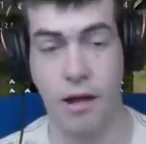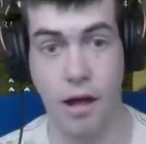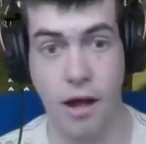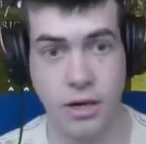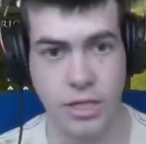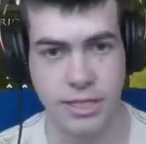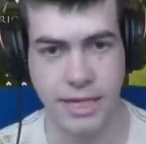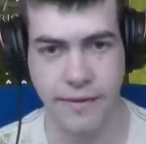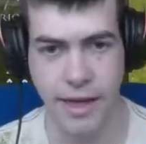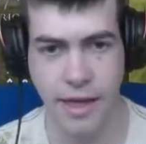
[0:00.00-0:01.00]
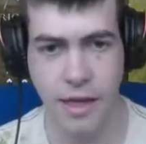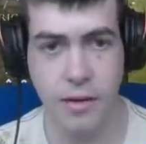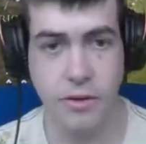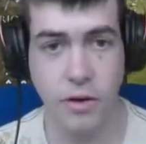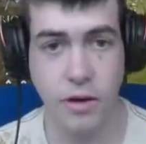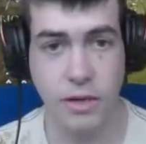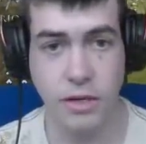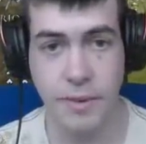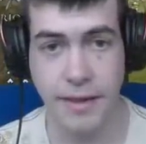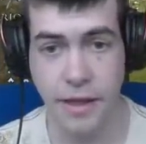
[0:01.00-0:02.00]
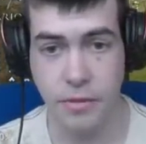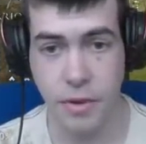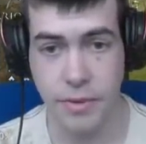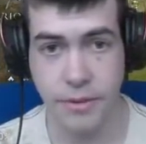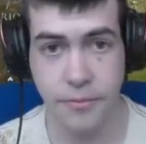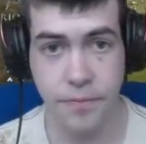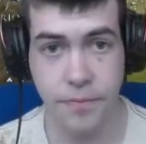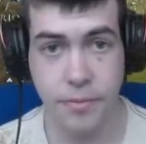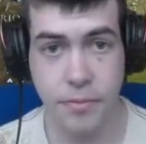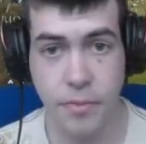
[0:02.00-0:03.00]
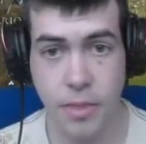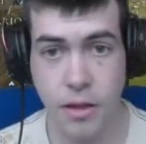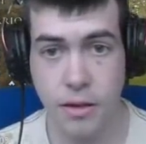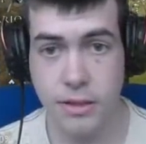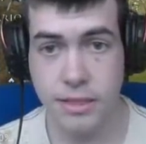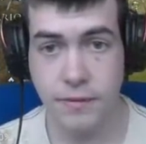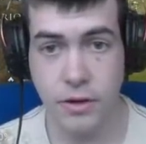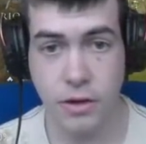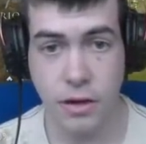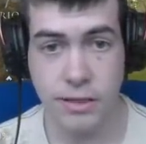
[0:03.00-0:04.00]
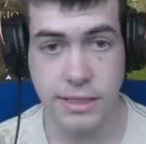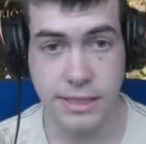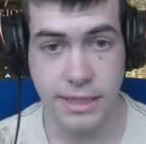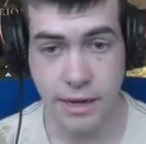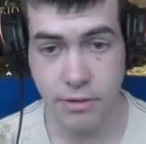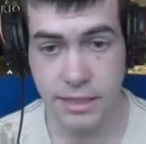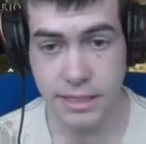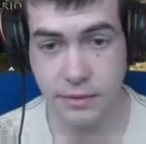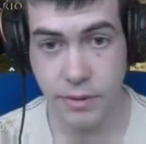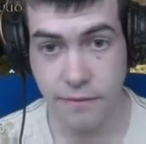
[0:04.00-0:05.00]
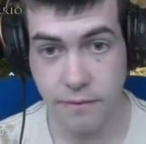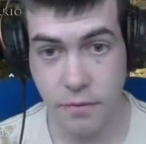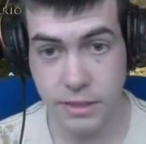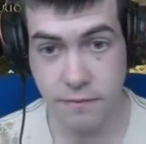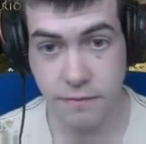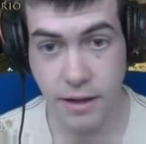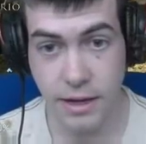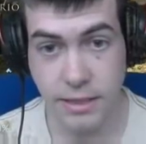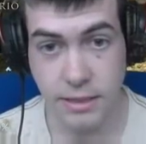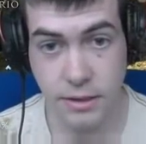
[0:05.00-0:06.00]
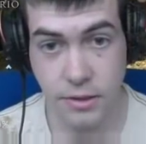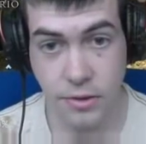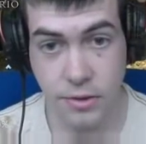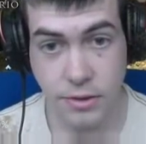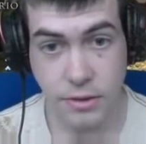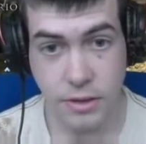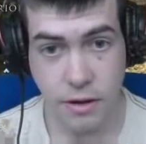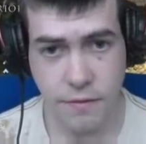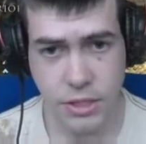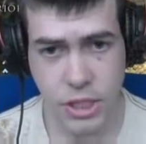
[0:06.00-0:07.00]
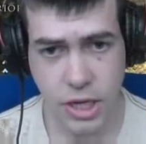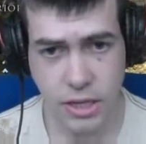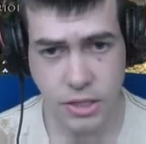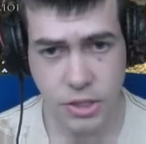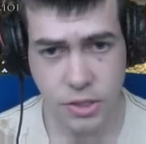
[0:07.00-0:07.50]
Our archers down there. Not a lot I can do about that at the moment, no. Let's have a look at these Celeres, see if we can force a fight. Go for the charge.